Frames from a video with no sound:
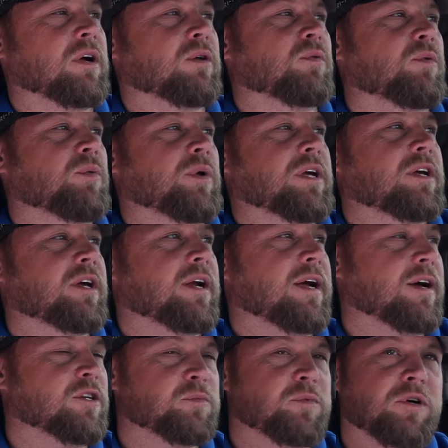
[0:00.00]
are like, well, we can get a
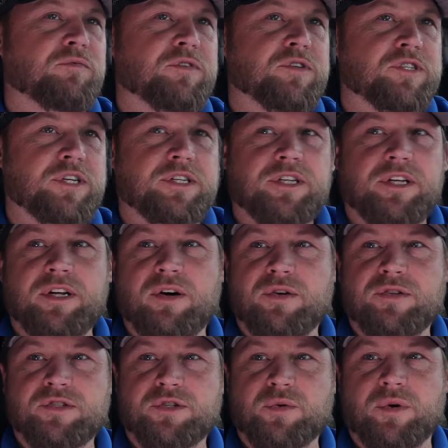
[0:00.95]
house built for sixty
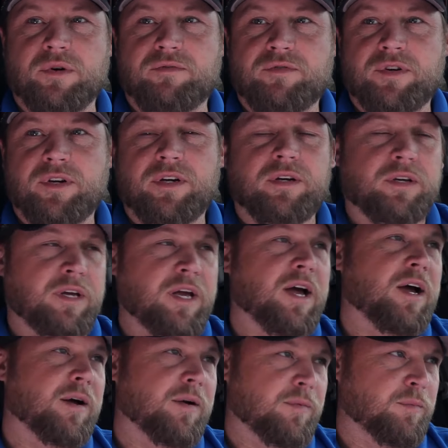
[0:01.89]
dollars a square foot.
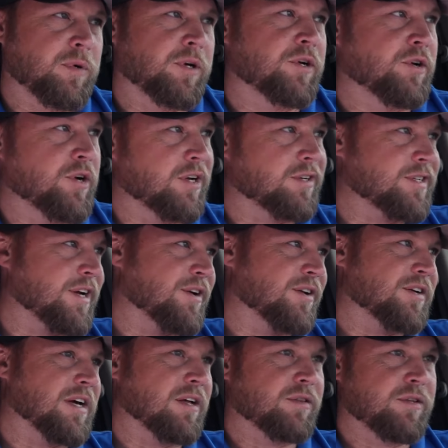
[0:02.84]
Yeah, but you're not
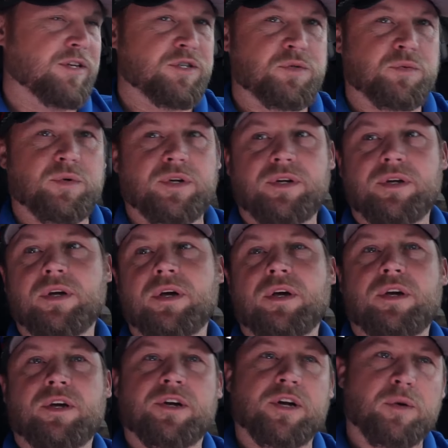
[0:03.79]
tearing down this one.
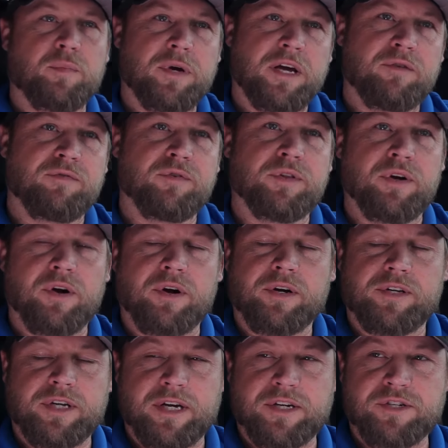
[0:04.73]
You're not paying for the
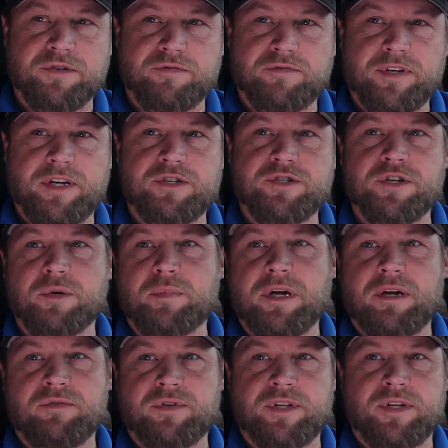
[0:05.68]
architecture fees. You're not
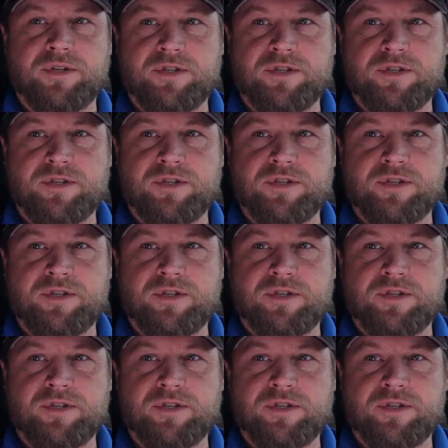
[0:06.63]
paying for the